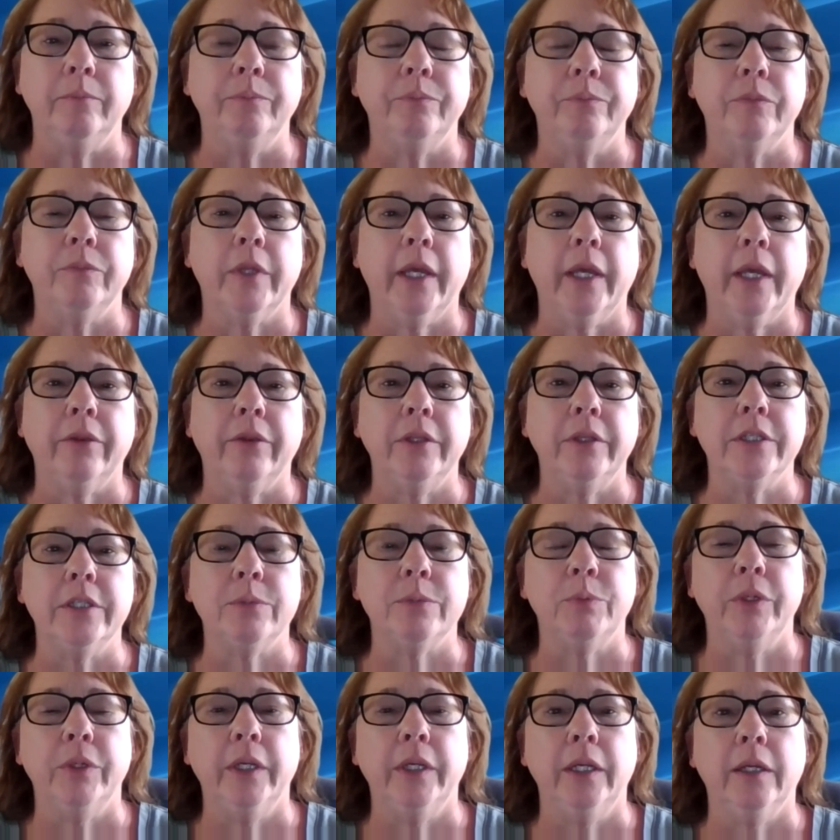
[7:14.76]
Kathy's
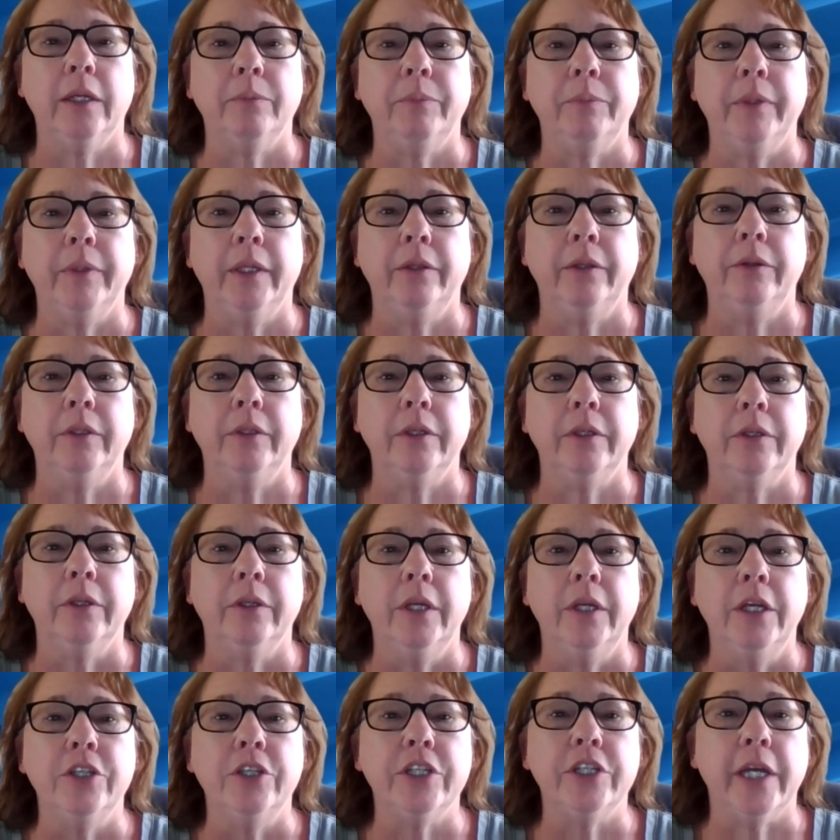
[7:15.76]
putting up in the
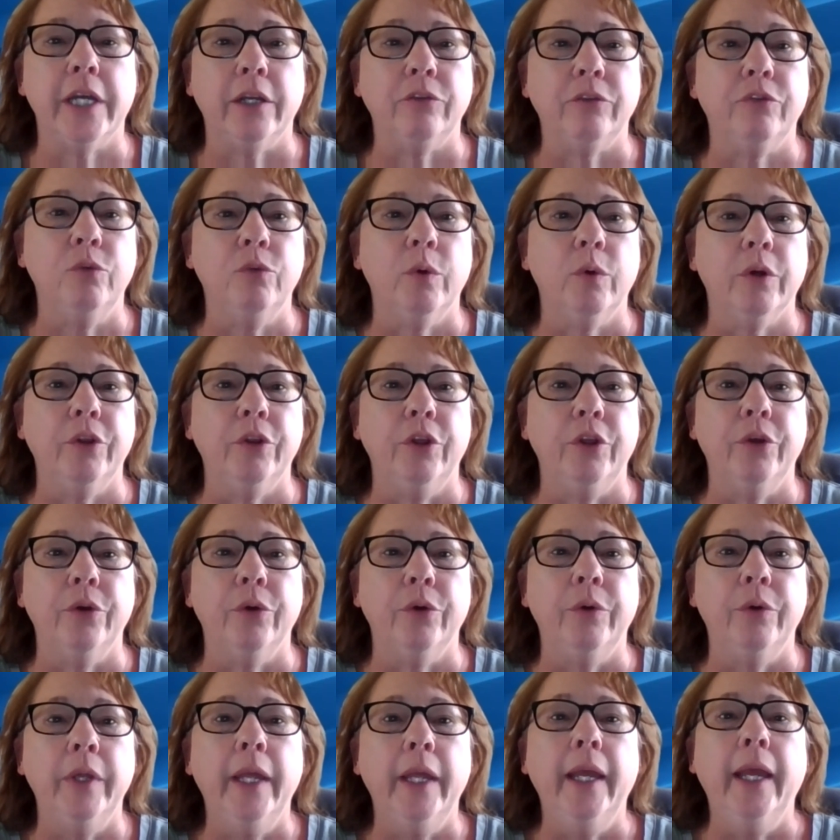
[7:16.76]
chat for
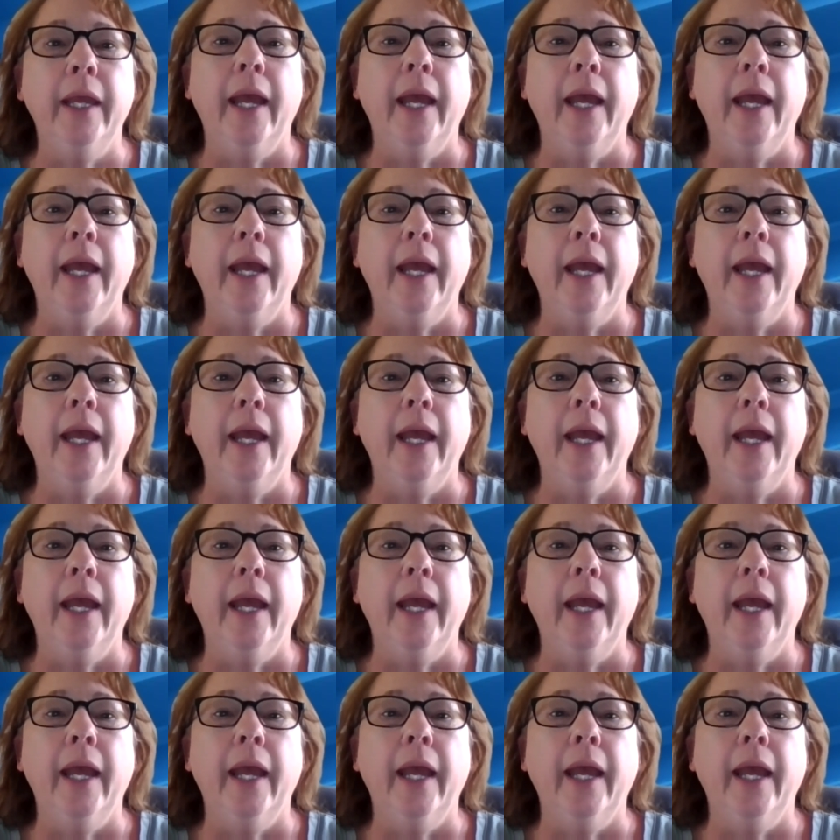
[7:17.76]
you.